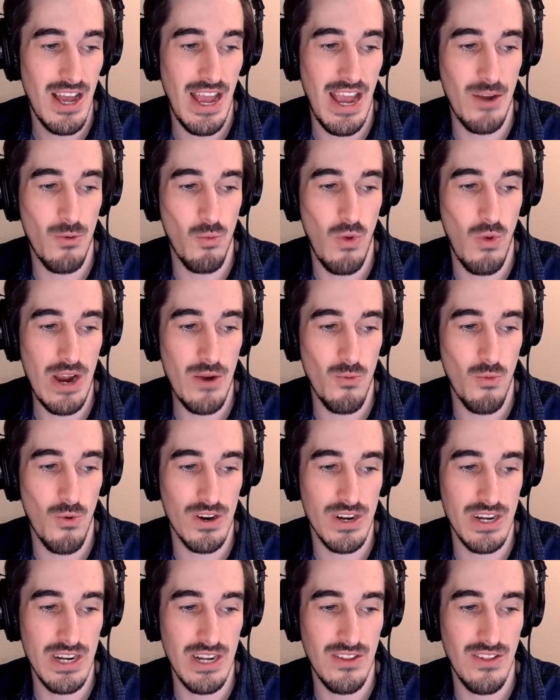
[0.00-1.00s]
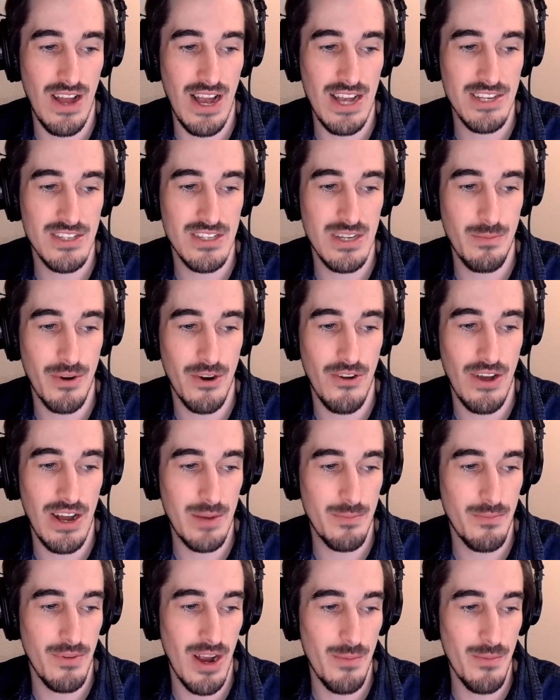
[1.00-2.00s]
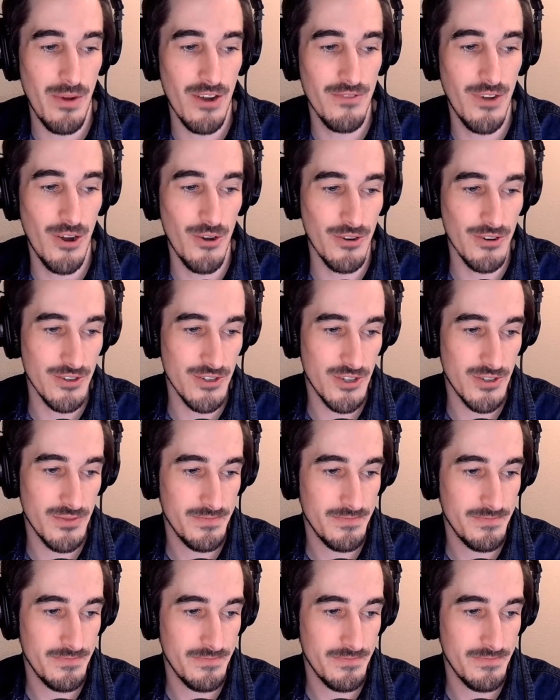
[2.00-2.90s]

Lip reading: and white working class Democratic primary voters.